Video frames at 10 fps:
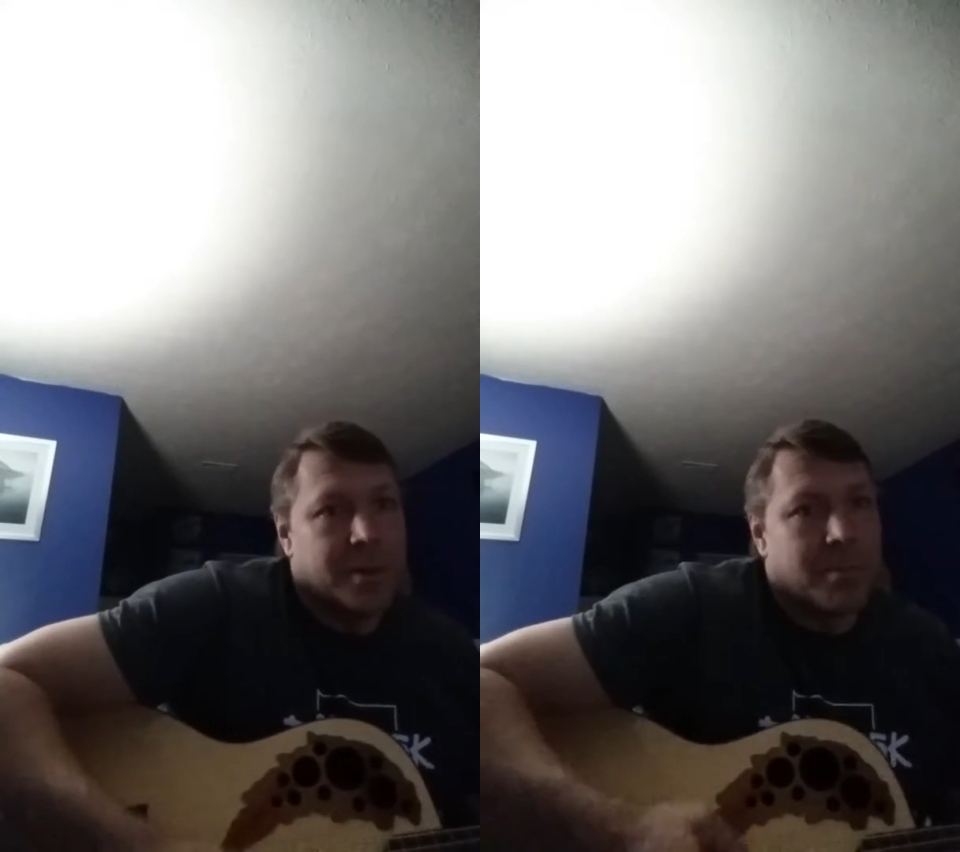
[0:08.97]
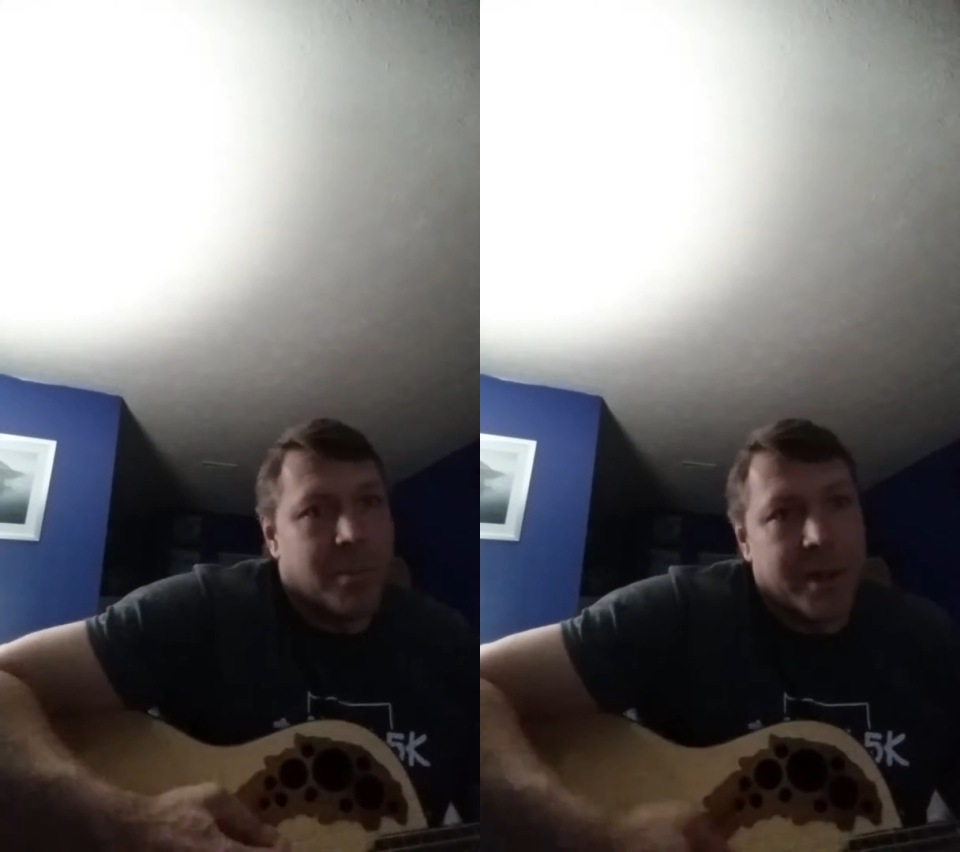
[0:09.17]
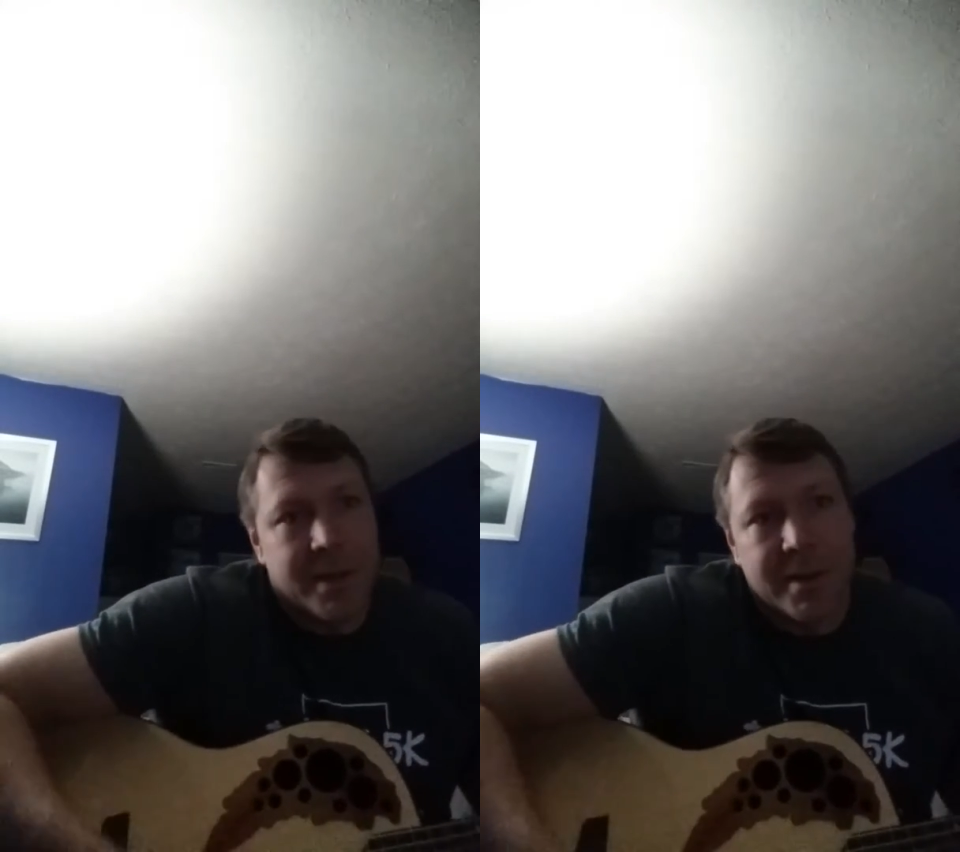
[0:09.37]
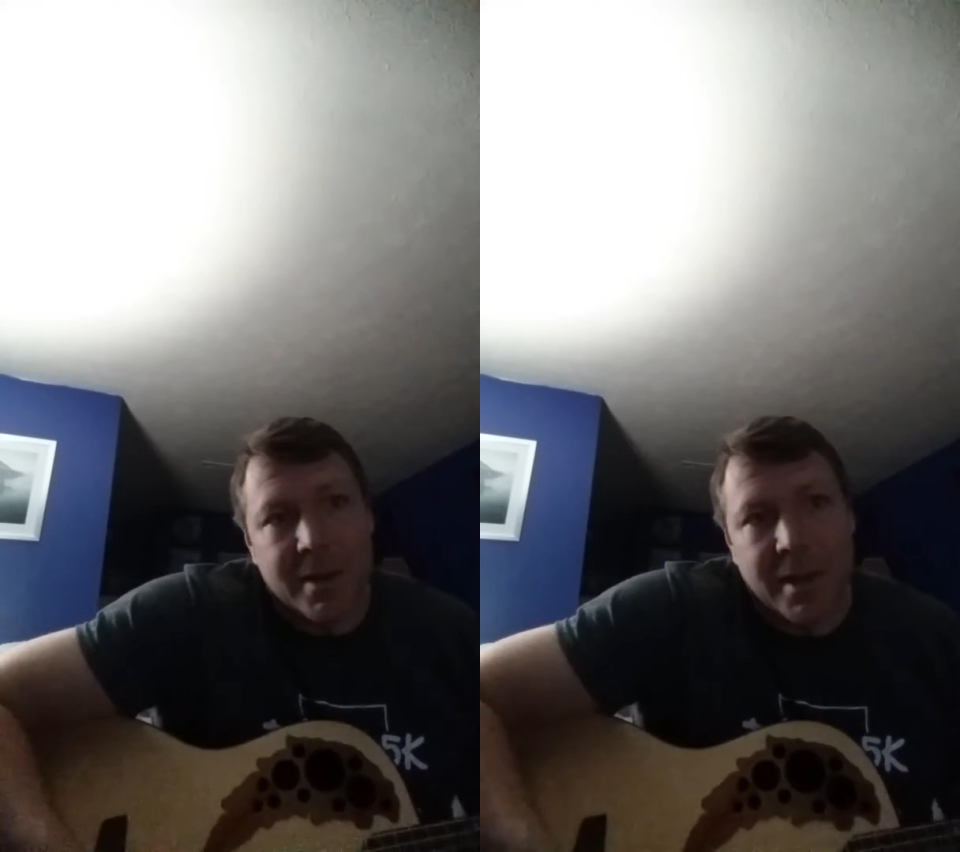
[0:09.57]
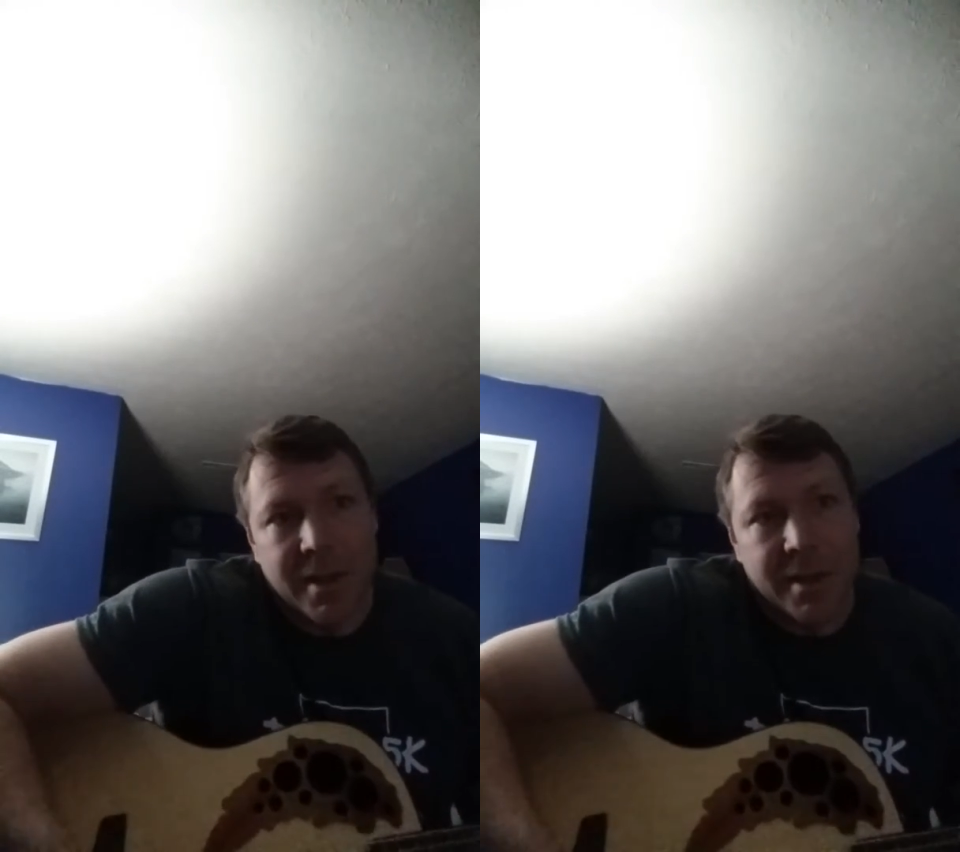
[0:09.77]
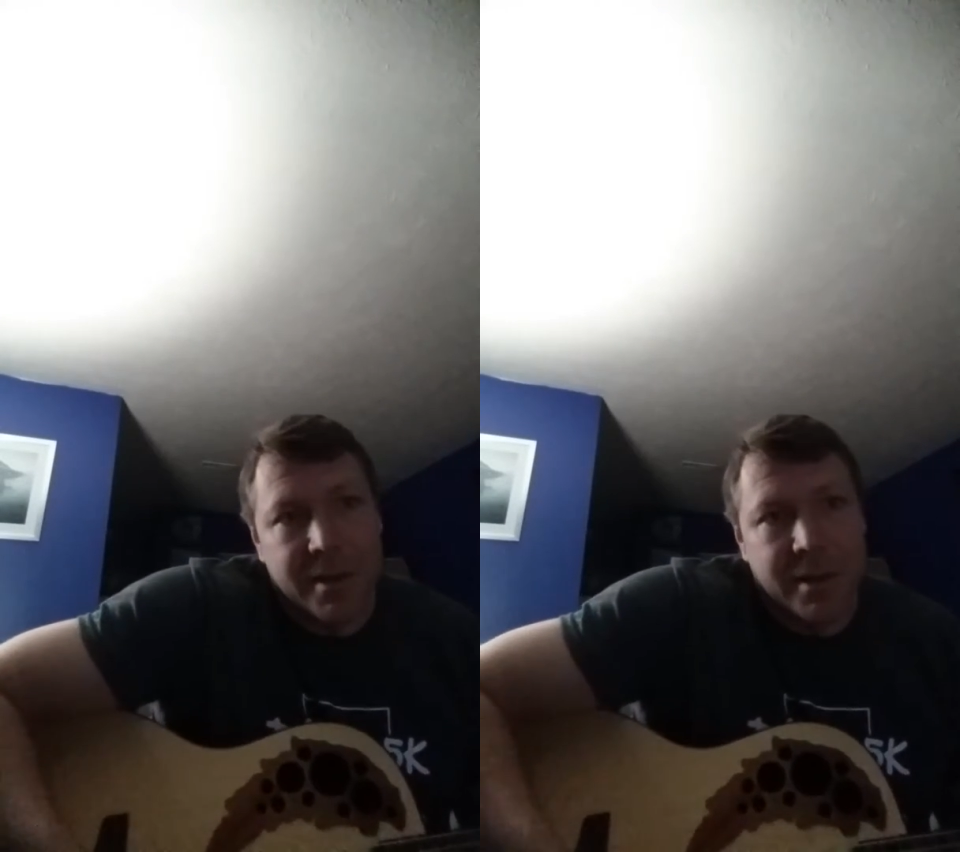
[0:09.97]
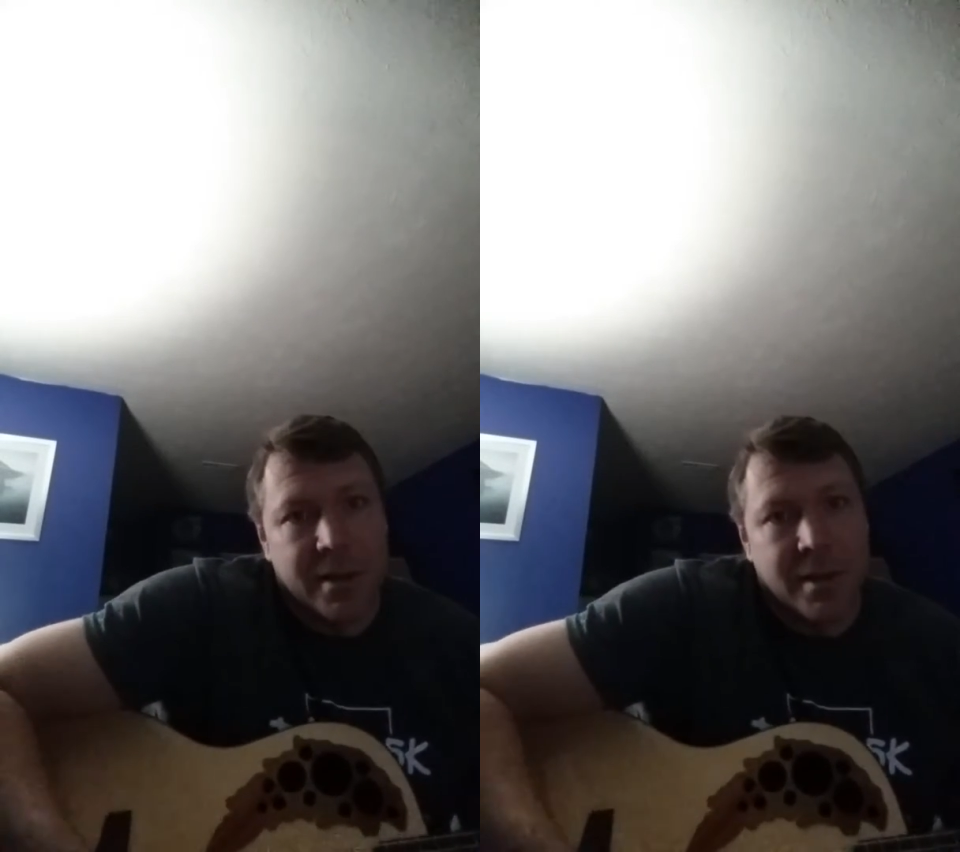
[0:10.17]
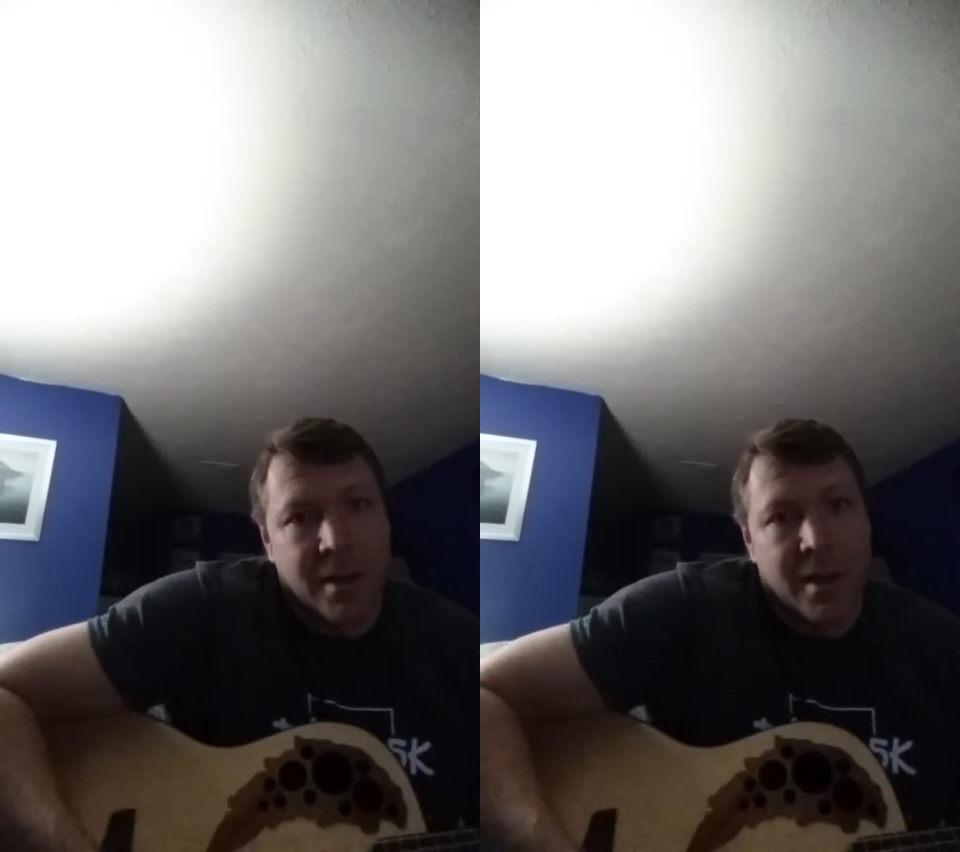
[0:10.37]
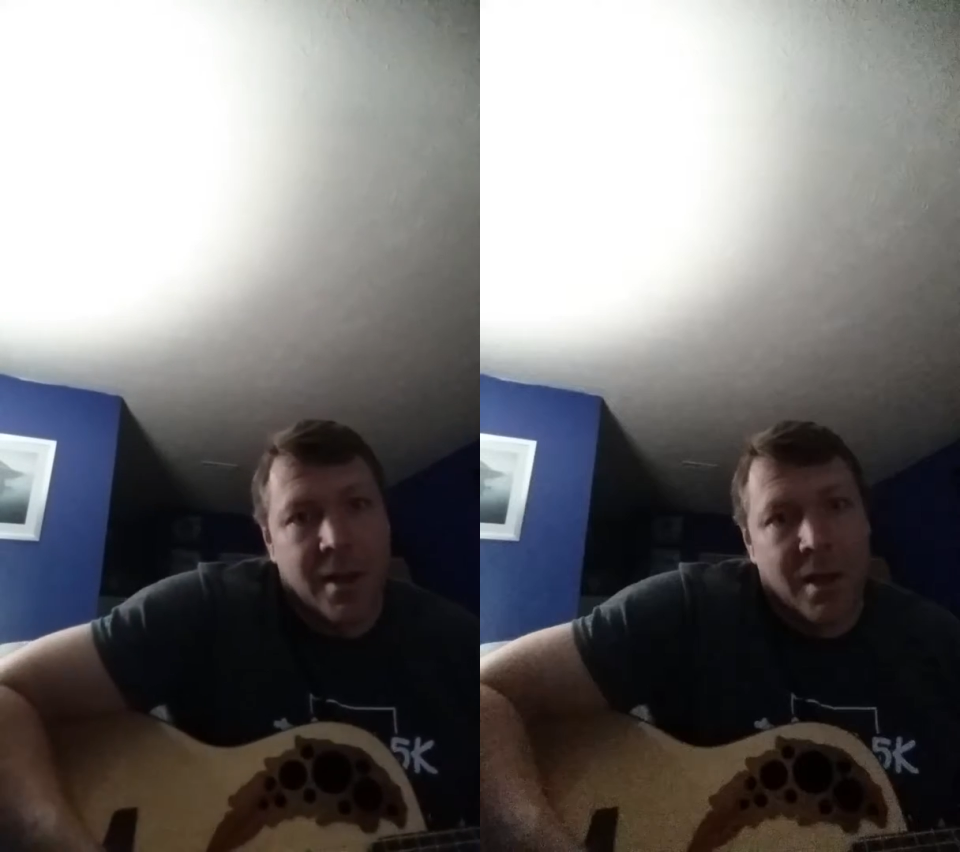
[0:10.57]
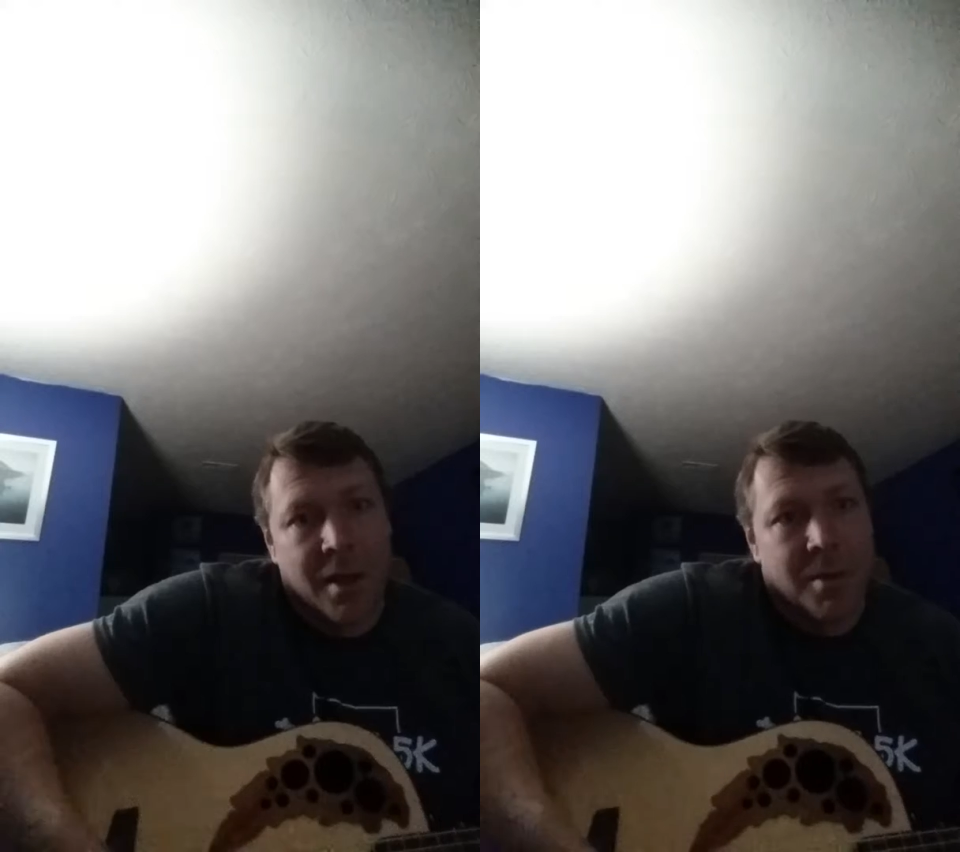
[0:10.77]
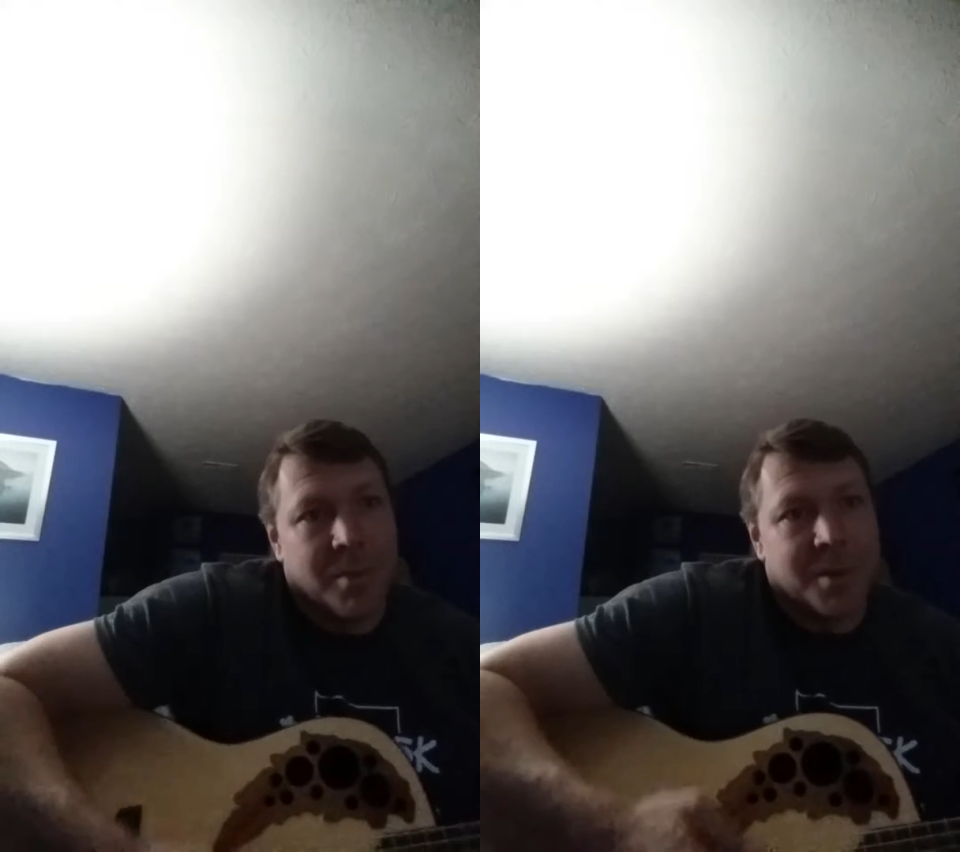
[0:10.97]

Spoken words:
and Blitzen.